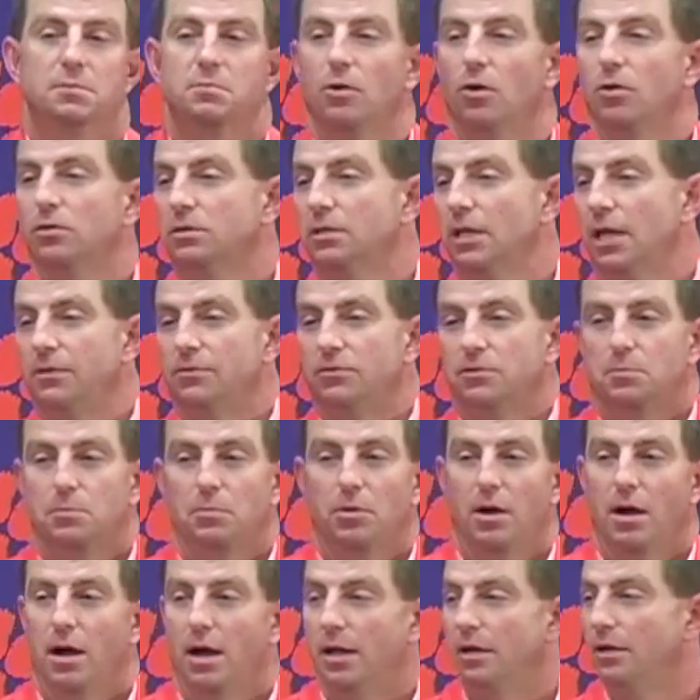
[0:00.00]
Martavis
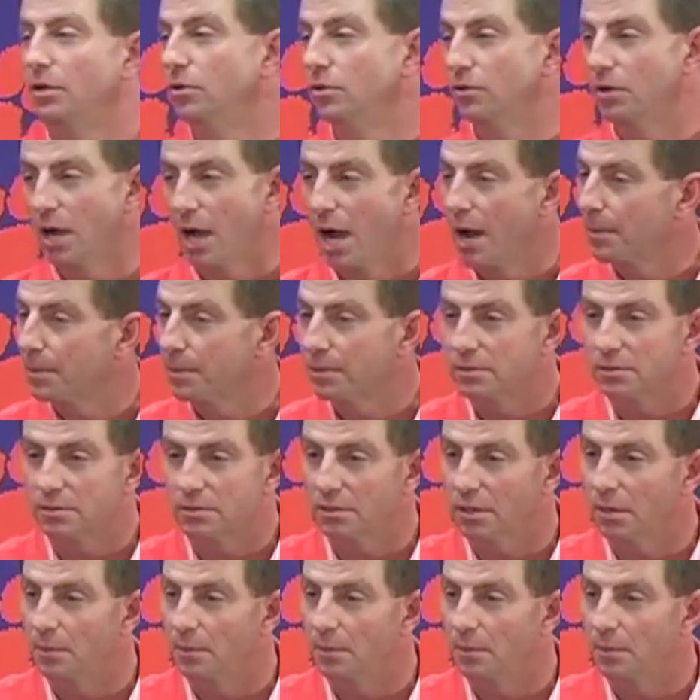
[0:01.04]
Bryant, Nuke Hopkins.